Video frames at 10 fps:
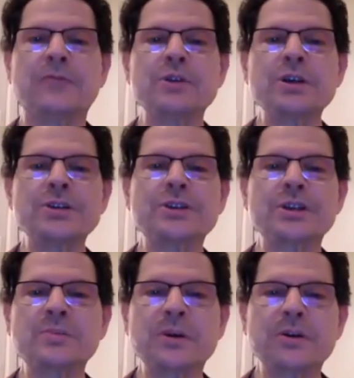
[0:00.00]
we just
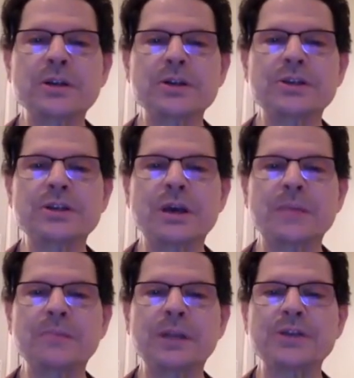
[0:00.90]
experienced the
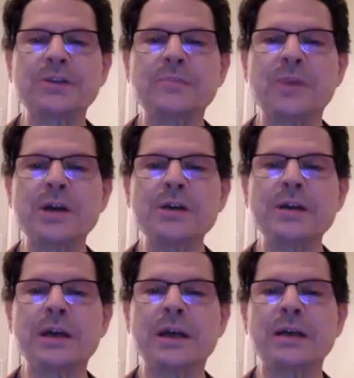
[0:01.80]
unpleasant mud
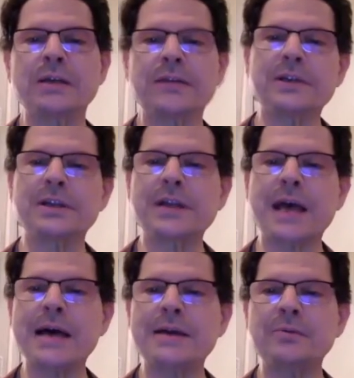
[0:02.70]
and left it at that,